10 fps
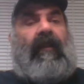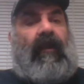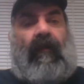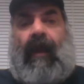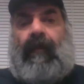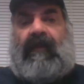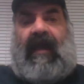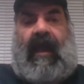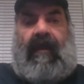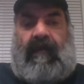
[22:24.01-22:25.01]
that you're able
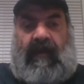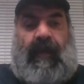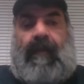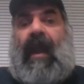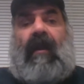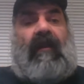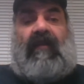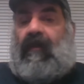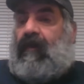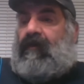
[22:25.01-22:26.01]
to ha- to be
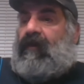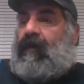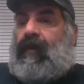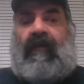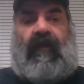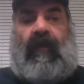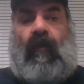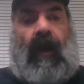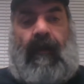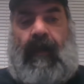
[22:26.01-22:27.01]
married to the to the person
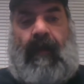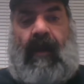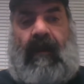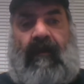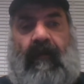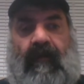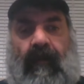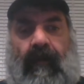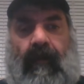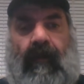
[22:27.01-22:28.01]
you want to be married
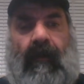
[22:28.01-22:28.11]
to.